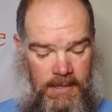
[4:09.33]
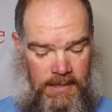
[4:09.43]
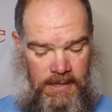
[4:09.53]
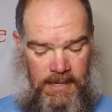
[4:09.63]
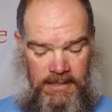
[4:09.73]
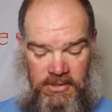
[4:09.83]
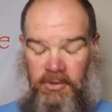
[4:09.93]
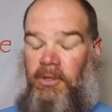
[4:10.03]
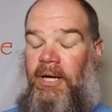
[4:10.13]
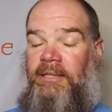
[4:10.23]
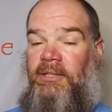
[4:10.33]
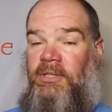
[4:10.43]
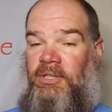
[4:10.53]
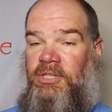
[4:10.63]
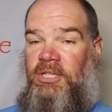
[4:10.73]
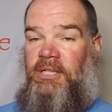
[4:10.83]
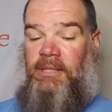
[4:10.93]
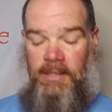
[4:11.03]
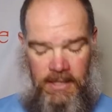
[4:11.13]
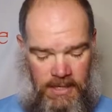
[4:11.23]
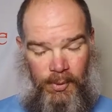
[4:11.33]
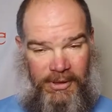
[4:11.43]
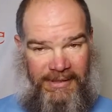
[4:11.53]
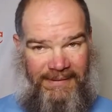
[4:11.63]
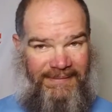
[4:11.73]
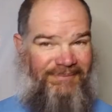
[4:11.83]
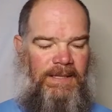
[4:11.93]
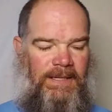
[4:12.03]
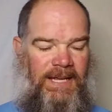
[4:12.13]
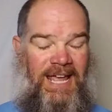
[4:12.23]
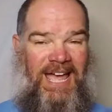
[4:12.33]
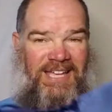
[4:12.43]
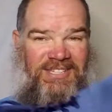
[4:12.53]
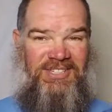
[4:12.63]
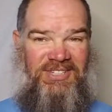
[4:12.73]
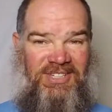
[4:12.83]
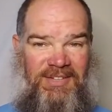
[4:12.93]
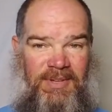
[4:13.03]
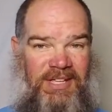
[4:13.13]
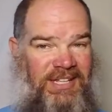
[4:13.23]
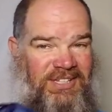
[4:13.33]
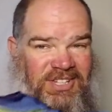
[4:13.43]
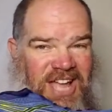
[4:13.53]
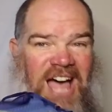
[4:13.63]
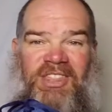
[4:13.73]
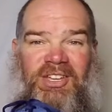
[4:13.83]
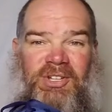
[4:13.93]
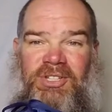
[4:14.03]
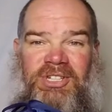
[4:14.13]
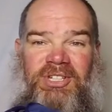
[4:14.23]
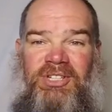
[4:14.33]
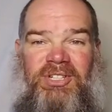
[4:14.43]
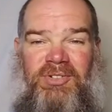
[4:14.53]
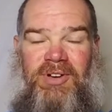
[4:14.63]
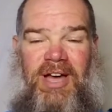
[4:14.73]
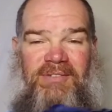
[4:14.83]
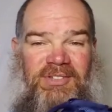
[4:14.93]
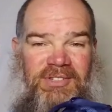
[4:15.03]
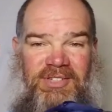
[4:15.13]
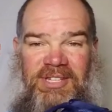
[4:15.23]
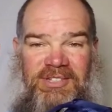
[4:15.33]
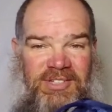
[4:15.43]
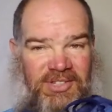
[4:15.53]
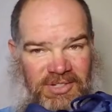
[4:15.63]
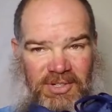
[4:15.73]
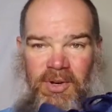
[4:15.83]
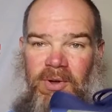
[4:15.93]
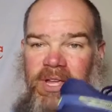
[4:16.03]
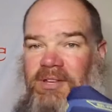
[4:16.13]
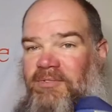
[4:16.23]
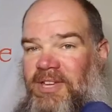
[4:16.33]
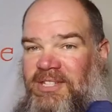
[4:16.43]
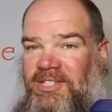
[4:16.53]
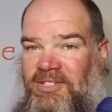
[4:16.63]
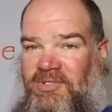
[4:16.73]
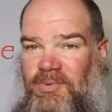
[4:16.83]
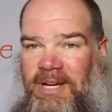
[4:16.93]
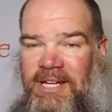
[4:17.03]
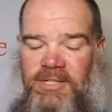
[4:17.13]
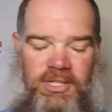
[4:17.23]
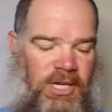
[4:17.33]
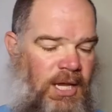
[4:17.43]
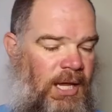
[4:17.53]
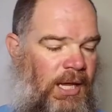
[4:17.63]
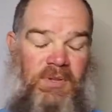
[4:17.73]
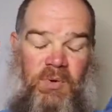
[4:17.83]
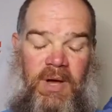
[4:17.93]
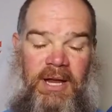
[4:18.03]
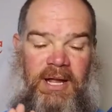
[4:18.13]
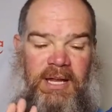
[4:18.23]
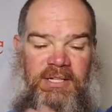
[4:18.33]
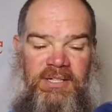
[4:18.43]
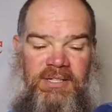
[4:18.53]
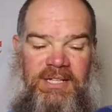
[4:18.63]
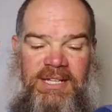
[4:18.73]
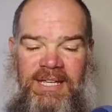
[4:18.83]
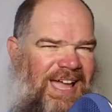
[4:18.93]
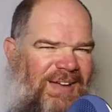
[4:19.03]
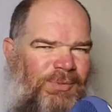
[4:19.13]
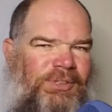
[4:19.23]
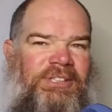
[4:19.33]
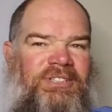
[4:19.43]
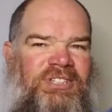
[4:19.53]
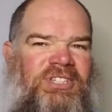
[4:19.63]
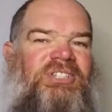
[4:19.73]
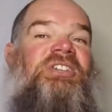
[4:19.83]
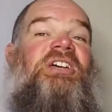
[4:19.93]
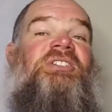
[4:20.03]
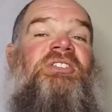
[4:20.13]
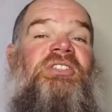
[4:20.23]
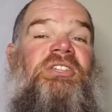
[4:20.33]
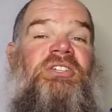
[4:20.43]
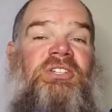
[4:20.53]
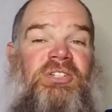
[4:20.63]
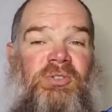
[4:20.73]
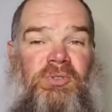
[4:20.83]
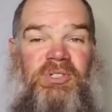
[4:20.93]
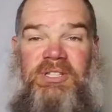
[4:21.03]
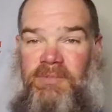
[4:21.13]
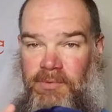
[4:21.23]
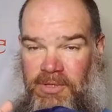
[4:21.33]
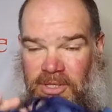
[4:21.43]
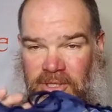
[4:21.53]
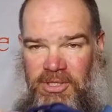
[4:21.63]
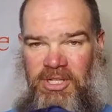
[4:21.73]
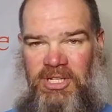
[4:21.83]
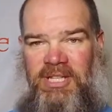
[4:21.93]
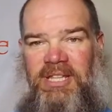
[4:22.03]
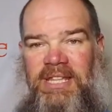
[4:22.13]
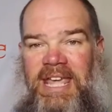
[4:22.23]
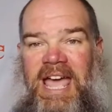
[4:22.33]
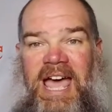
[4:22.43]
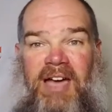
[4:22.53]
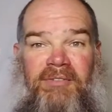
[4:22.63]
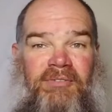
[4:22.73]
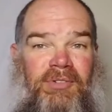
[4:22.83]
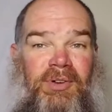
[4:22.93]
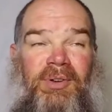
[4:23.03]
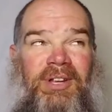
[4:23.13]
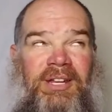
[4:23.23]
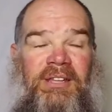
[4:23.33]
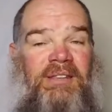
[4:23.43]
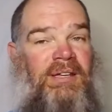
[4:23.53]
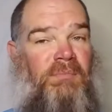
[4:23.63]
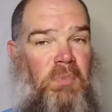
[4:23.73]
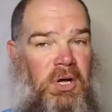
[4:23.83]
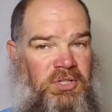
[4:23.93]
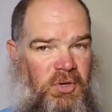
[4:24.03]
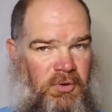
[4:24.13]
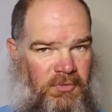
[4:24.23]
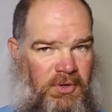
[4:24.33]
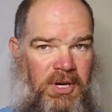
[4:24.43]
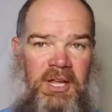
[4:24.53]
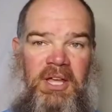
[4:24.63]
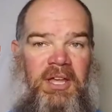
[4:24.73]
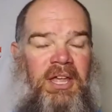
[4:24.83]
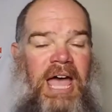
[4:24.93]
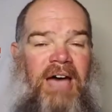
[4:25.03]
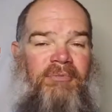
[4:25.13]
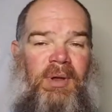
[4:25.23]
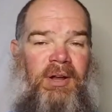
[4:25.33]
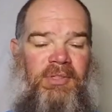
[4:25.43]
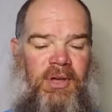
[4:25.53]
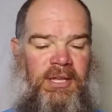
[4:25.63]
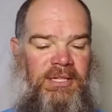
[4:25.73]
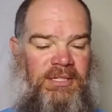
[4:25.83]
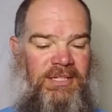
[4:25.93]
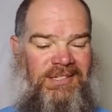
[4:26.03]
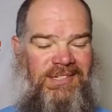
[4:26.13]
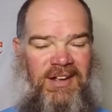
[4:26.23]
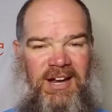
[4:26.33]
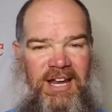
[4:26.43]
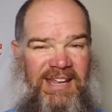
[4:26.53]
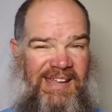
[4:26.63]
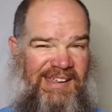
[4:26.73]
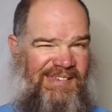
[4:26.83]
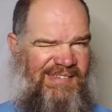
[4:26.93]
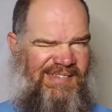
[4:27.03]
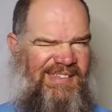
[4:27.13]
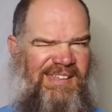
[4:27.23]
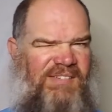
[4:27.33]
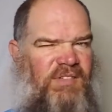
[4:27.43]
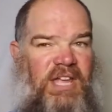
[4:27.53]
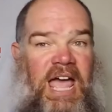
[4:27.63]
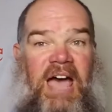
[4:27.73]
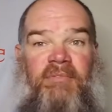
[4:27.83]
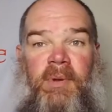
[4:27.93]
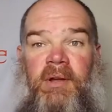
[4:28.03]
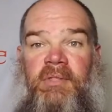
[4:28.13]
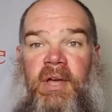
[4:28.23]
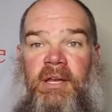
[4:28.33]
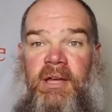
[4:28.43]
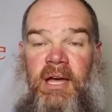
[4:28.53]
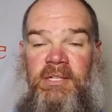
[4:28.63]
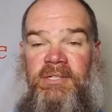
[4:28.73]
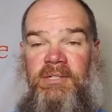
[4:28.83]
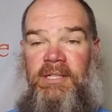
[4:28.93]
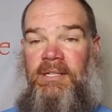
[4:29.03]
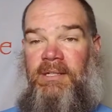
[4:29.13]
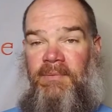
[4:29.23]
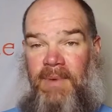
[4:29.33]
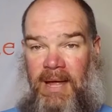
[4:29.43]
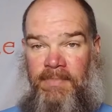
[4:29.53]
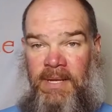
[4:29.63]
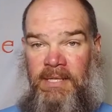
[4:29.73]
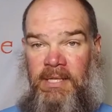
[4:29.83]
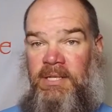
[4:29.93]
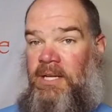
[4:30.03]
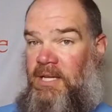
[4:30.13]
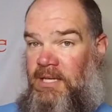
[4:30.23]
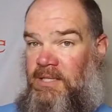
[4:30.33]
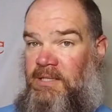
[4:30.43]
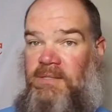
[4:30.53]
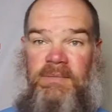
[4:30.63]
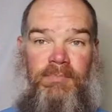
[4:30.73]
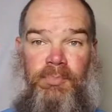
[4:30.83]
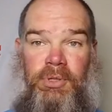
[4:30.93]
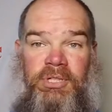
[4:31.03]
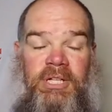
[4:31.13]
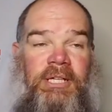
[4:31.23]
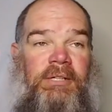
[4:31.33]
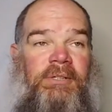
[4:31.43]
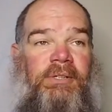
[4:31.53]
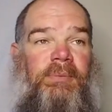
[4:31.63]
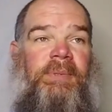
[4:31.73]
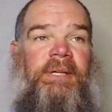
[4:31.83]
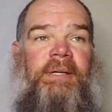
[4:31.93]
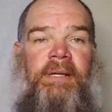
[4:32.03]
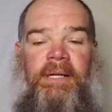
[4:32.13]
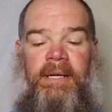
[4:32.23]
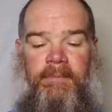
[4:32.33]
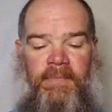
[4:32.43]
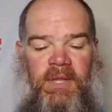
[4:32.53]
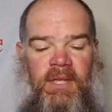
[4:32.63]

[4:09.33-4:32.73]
I do like the cushioning, but it has its limit. It's not the cushiest shoe, obviously. It's at the low end of Asics range. Quite honestly, I wouldn't suggest these shoes, even with the cushioning that they have, for anything much over a half marathon distance, all right? And even a half marathon, honestly, in my opinion, is pushing it a little bit, all right?